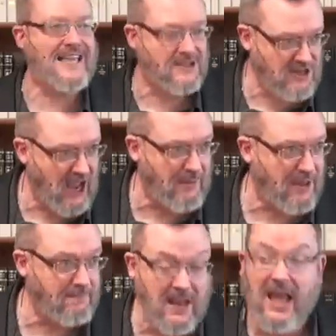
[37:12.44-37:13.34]
is
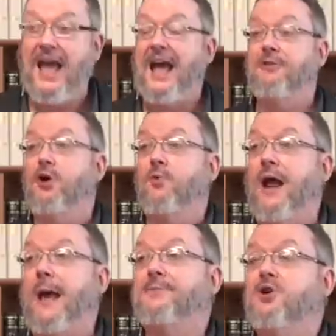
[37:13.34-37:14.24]
coming, and the
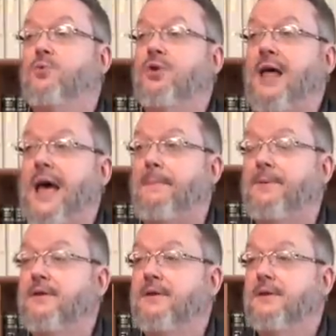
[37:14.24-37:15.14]
rapture will
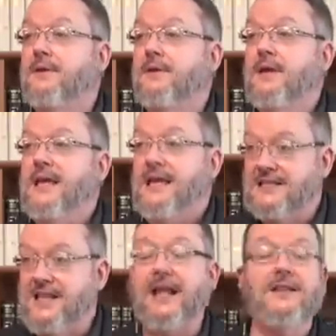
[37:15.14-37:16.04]
happen
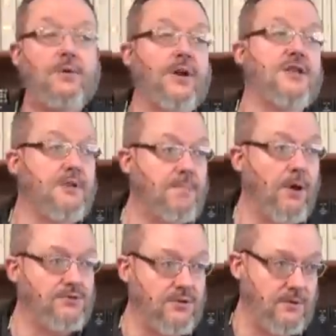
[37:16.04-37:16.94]
exactly when it's
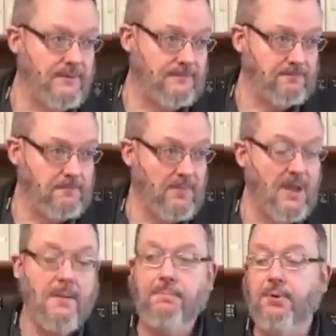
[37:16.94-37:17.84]
supposed to
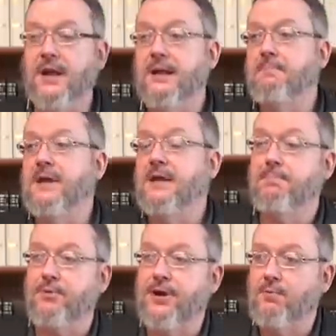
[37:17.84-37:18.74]
pre, mid,
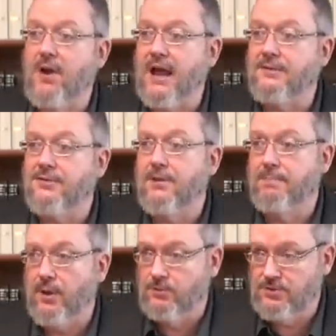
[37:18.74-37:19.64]
pre wrath, or
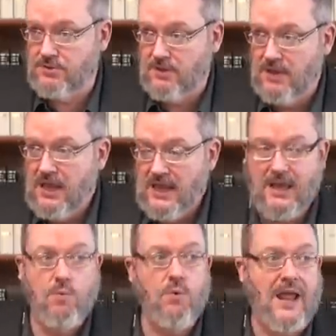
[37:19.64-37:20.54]
post.
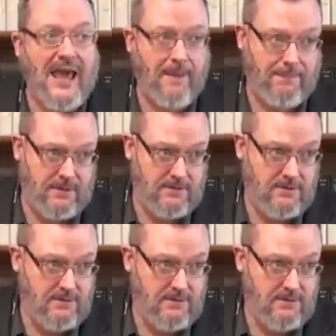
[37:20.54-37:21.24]
It will happen.